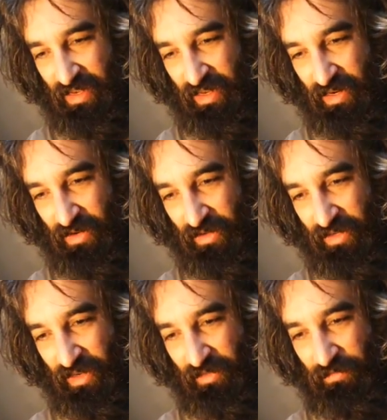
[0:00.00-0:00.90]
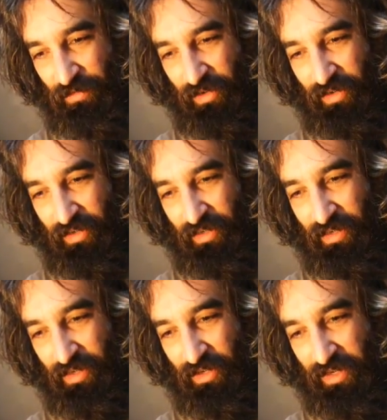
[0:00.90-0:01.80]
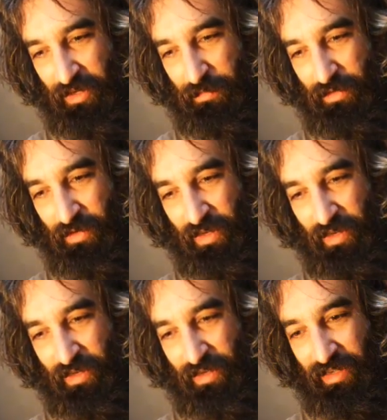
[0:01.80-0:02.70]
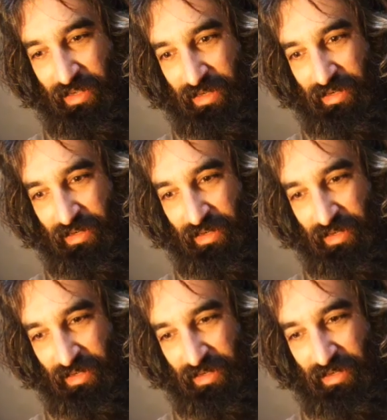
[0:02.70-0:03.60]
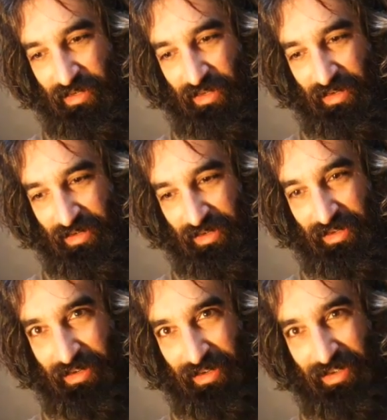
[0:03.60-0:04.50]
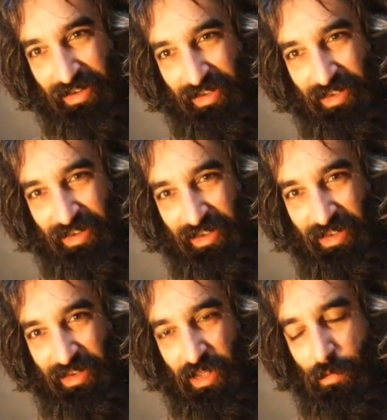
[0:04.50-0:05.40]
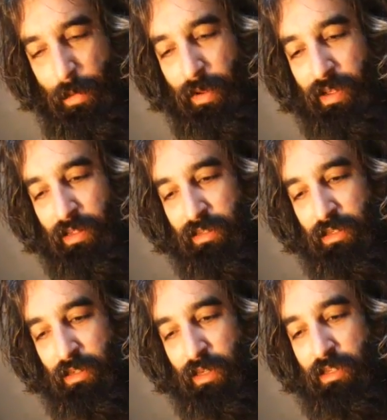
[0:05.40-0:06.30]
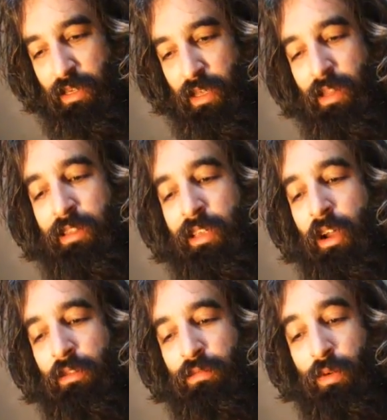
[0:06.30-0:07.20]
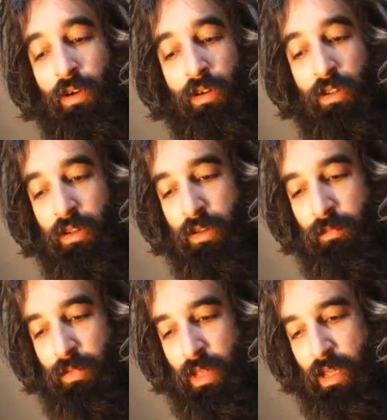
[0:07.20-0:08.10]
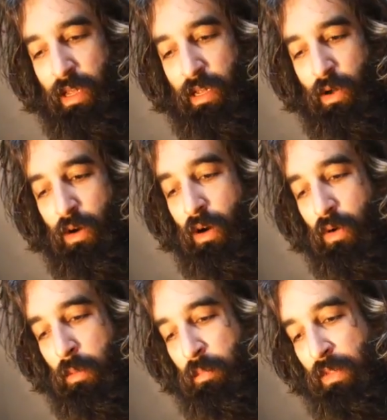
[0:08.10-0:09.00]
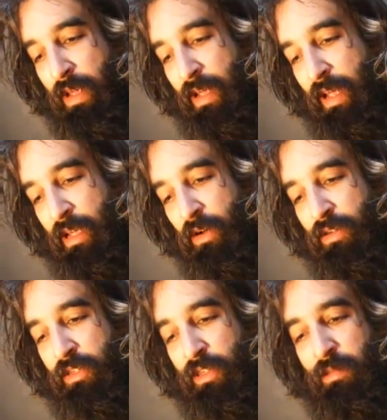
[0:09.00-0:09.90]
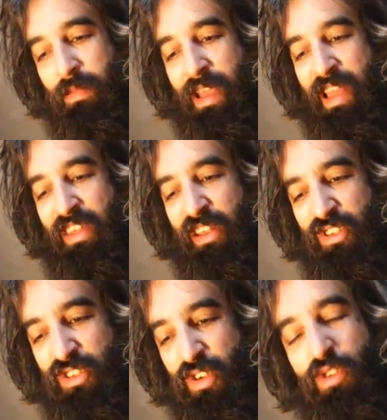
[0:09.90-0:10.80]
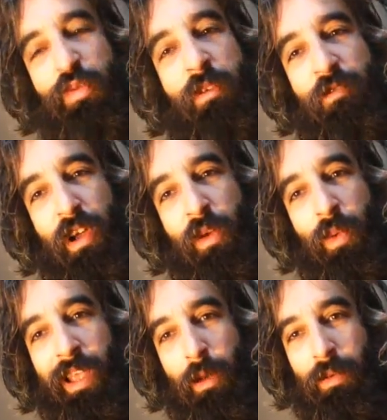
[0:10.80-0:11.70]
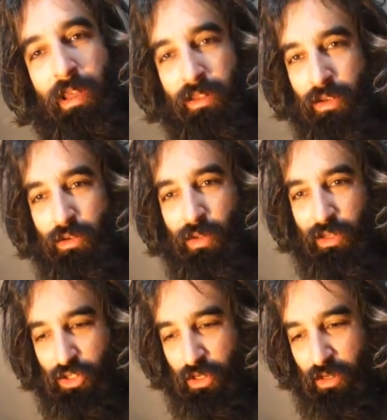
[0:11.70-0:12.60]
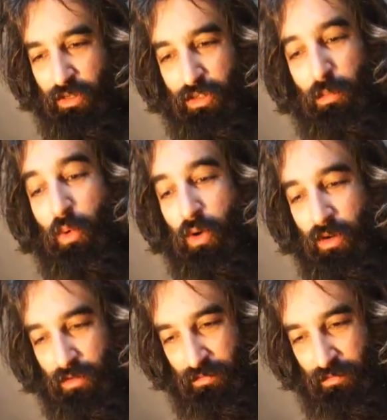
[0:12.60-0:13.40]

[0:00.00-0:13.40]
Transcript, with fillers: You know, it's like, fuck, a day job, okay, again, again, again, again, again, again, again. Wait, wait, let's let's get let's get off work and go home and go to sleep, and then as soon as we fucking wake up again, let's go do that shit some more.